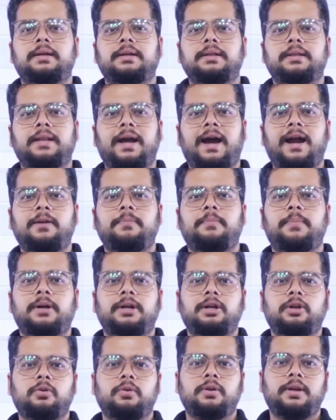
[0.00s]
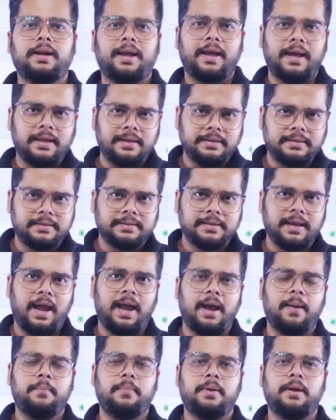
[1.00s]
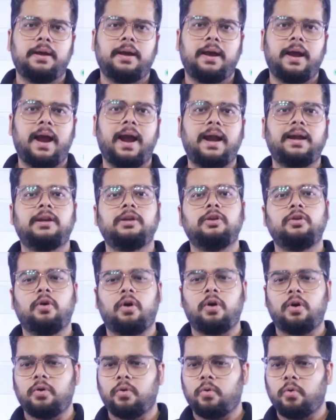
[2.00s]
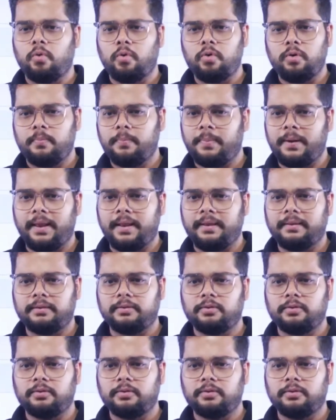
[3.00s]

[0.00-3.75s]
that particular exam at your own place.